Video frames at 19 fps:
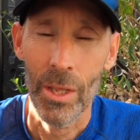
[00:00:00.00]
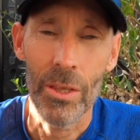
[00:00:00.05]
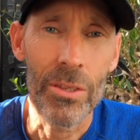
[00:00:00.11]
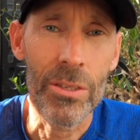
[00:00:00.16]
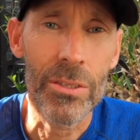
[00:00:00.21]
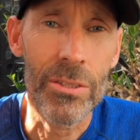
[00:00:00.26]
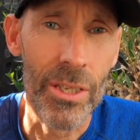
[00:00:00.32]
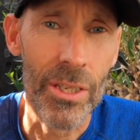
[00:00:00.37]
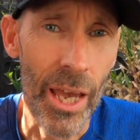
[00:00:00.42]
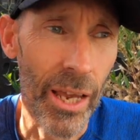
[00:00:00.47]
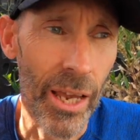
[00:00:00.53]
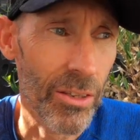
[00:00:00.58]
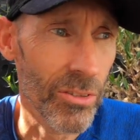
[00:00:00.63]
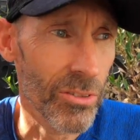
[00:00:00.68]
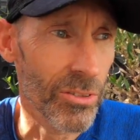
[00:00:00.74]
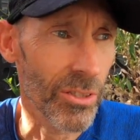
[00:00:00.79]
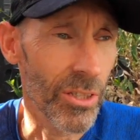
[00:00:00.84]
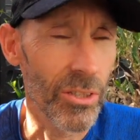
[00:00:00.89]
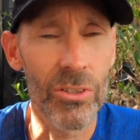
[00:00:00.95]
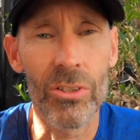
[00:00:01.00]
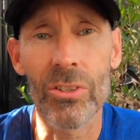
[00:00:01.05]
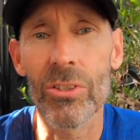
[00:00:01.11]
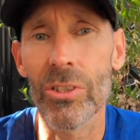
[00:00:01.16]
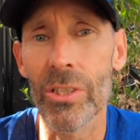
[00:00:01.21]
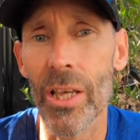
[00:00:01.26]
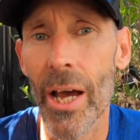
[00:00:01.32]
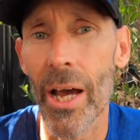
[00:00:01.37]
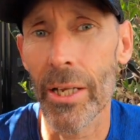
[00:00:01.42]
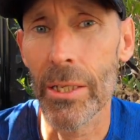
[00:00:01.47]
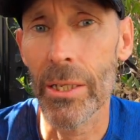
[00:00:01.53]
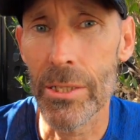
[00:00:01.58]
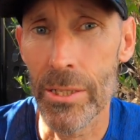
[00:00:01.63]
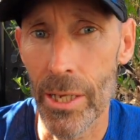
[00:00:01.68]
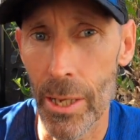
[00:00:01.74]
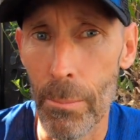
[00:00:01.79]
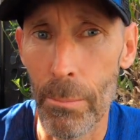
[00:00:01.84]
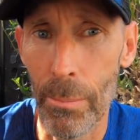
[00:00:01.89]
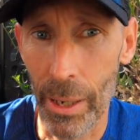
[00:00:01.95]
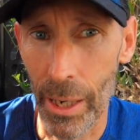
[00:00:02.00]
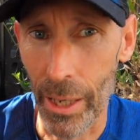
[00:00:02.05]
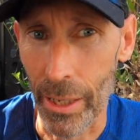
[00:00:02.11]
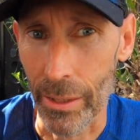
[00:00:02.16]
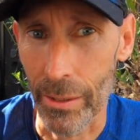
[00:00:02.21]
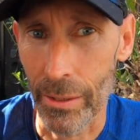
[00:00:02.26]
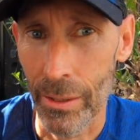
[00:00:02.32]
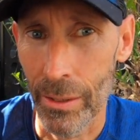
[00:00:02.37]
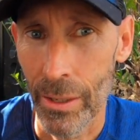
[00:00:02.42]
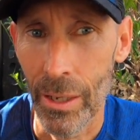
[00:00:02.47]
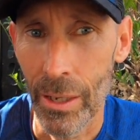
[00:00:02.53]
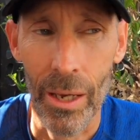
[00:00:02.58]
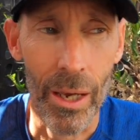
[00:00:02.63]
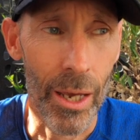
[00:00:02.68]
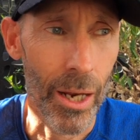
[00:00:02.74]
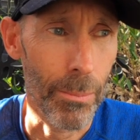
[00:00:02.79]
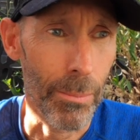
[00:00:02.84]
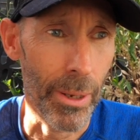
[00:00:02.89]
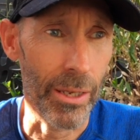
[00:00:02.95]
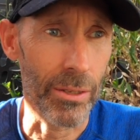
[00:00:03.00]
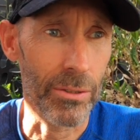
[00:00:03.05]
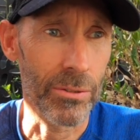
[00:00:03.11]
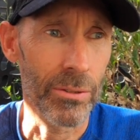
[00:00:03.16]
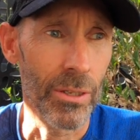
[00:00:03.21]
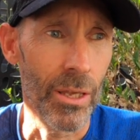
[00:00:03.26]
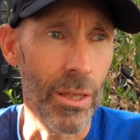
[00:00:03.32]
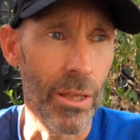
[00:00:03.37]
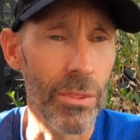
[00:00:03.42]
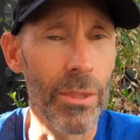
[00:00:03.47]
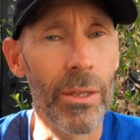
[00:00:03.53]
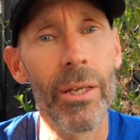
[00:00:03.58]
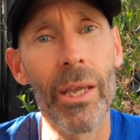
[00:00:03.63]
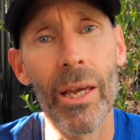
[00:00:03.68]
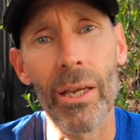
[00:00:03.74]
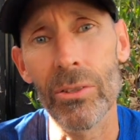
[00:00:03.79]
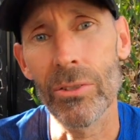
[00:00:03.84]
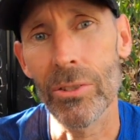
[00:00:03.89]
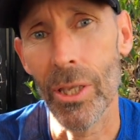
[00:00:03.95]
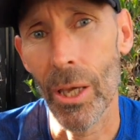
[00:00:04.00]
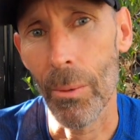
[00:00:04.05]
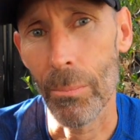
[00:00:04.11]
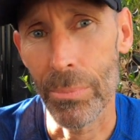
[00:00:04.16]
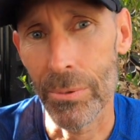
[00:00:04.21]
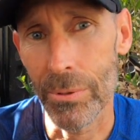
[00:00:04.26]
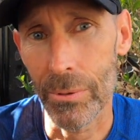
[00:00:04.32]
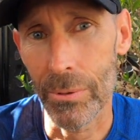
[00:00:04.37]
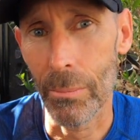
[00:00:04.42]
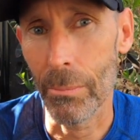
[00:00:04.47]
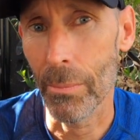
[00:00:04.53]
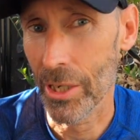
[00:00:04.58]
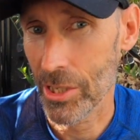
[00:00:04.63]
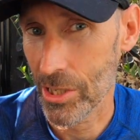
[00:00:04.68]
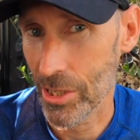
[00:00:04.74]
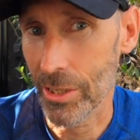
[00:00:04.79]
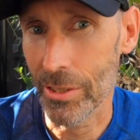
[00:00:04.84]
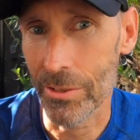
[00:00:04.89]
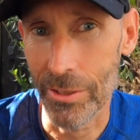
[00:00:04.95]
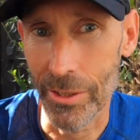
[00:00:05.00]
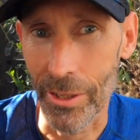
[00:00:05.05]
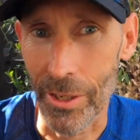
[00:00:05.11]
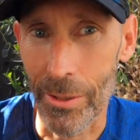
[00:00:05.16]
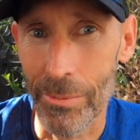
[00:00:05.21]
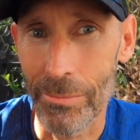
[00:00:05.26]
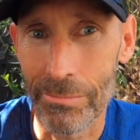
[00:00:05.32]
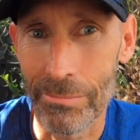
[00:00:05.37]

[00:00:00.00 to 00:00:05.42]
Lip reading: This acts as a starting template and makes the next steps much easier.